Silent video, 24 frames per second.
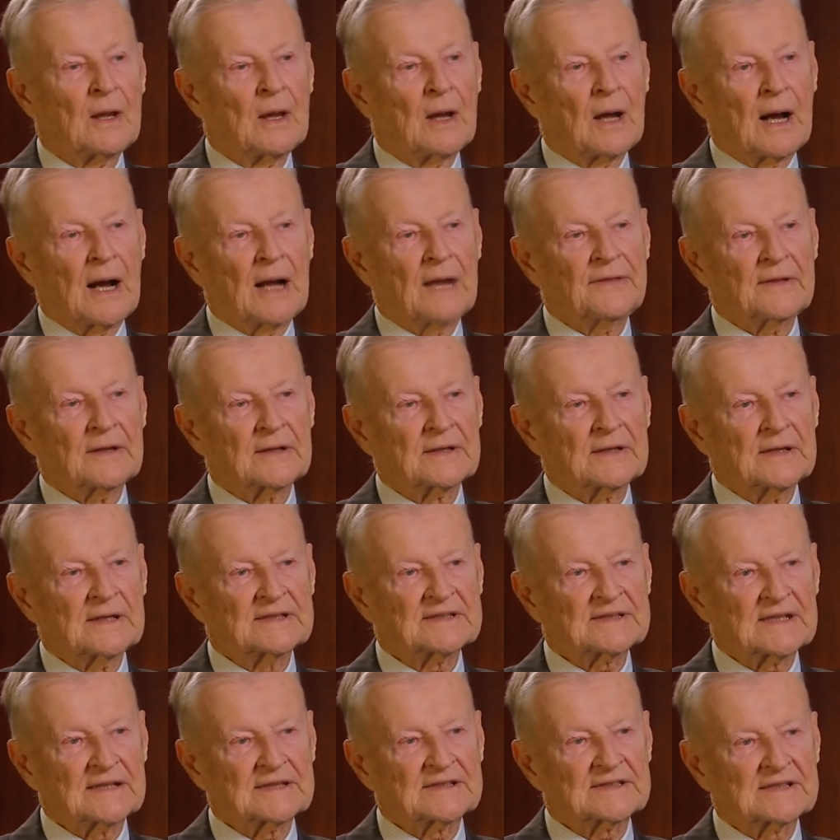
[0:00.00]
I think
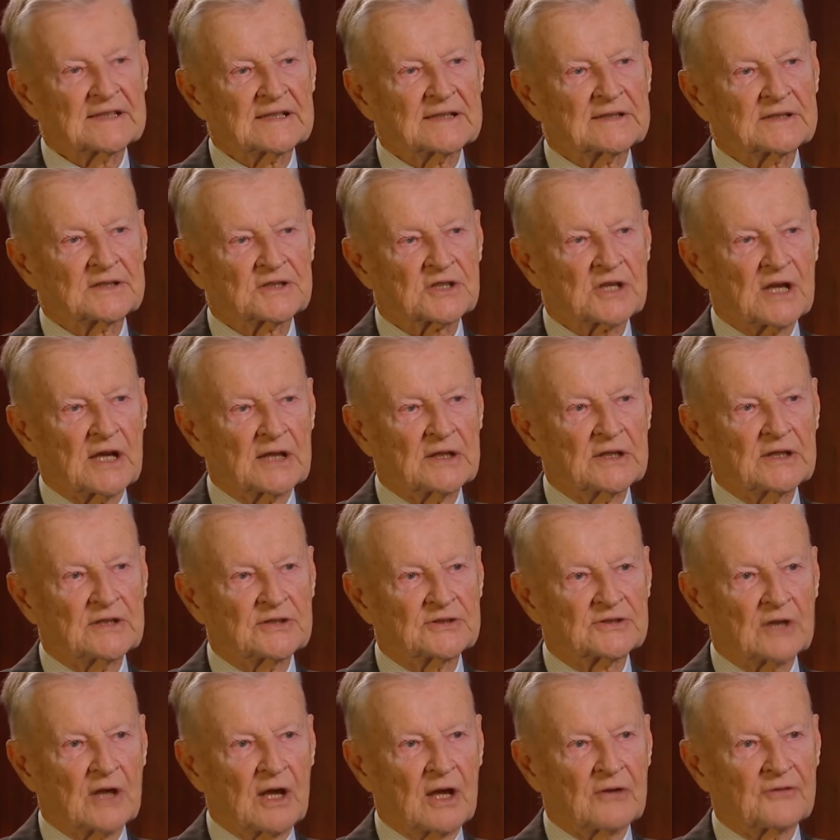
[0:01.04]
this has set the
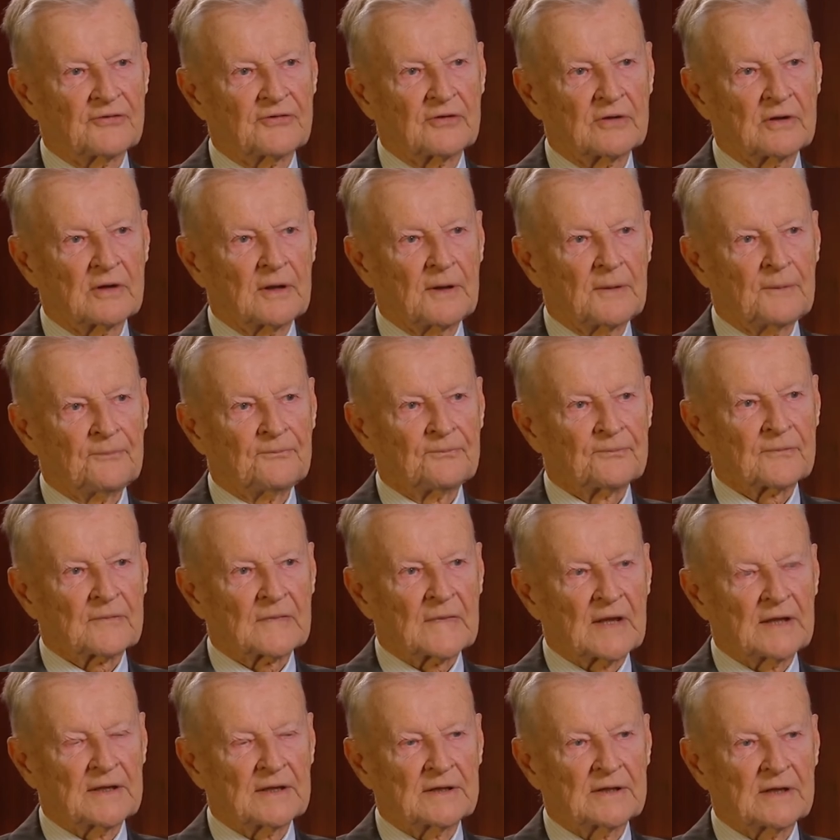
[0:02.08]
Chinese off
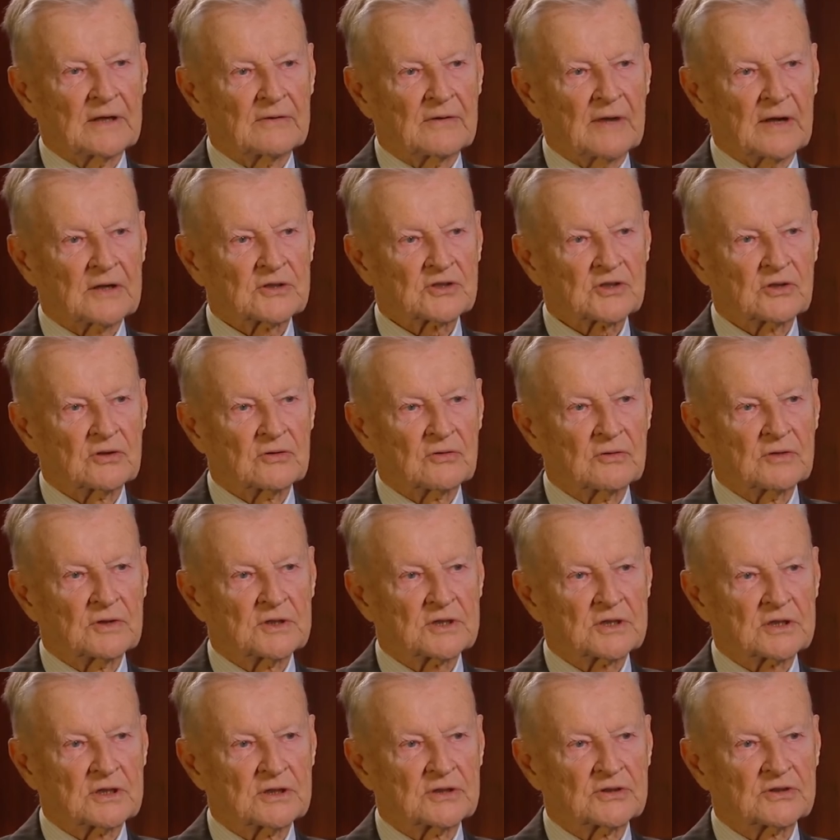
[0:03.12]
in a direction
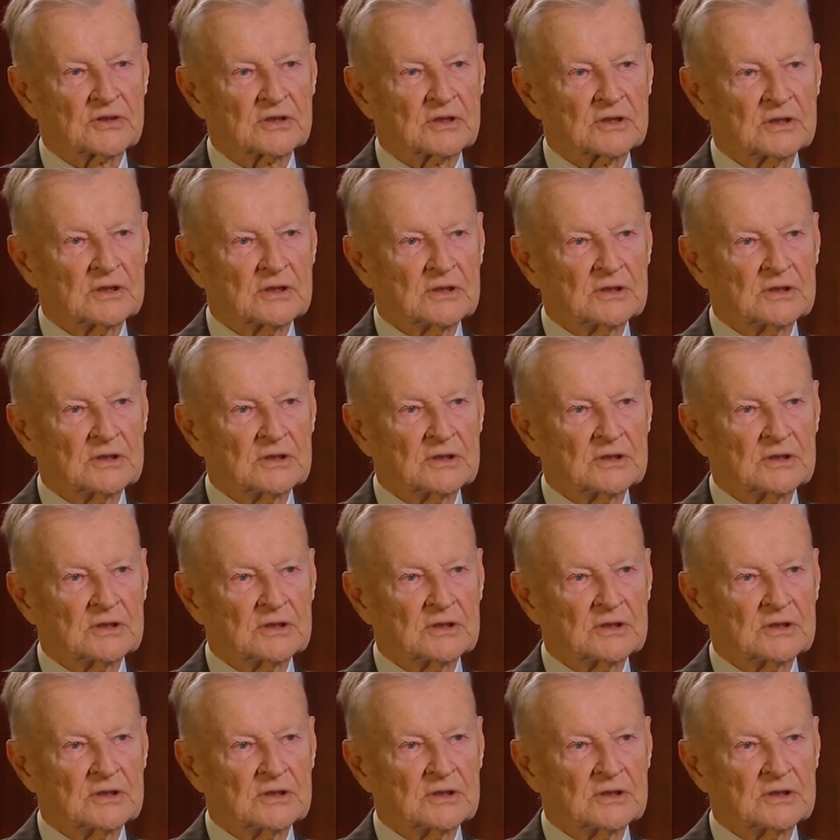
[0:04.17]
which is